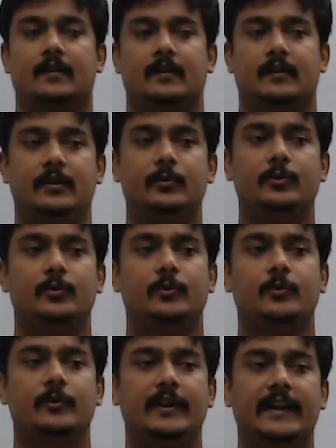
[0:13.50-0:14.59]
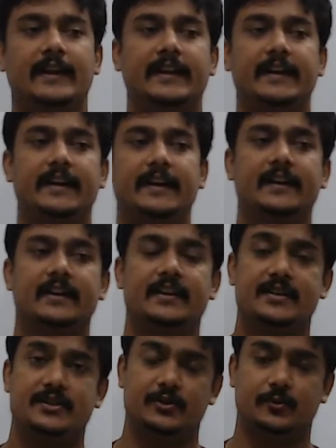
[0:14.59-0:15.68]
Due to technical
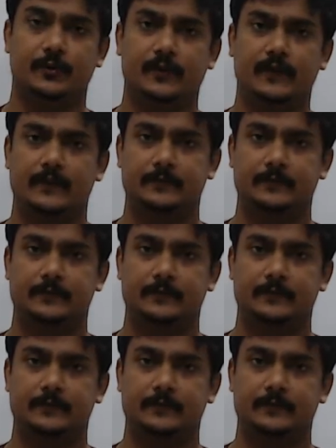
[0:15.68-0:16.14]
issues,